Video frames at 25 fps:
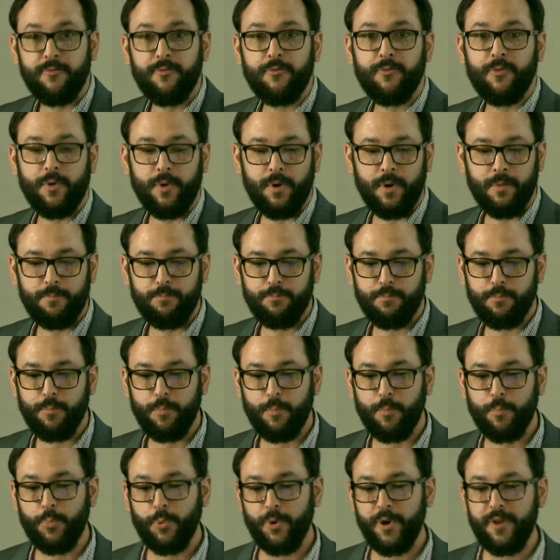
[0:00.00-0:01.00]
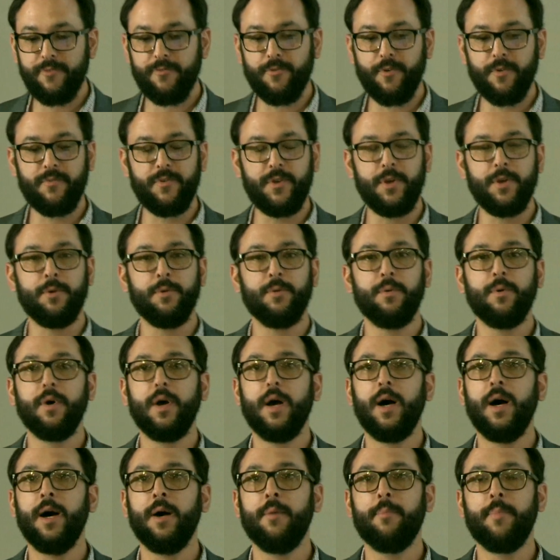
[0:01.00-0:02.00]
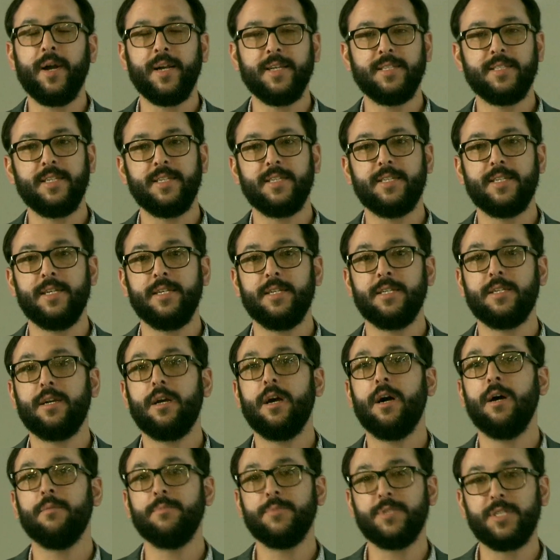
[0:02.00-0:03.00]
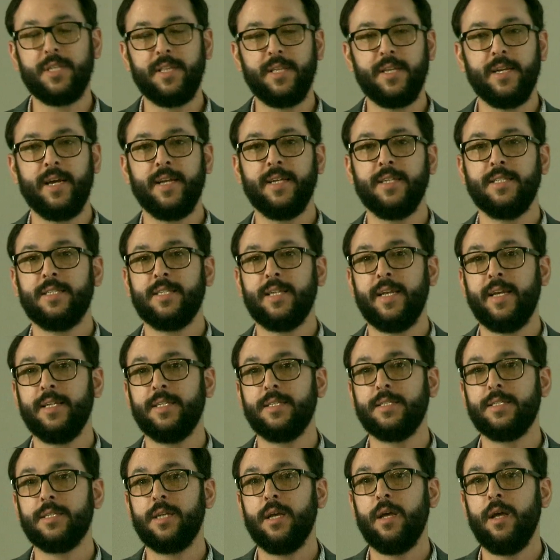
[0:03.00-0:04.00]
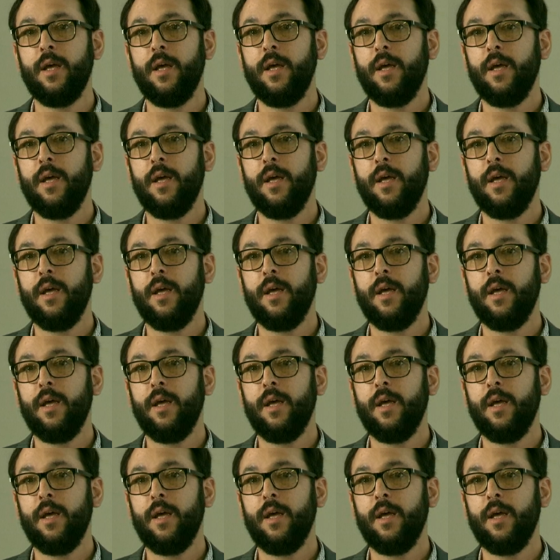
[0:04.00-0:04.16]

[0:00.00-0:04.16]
for a brief review, Bhagat Singh Thind comes to the United States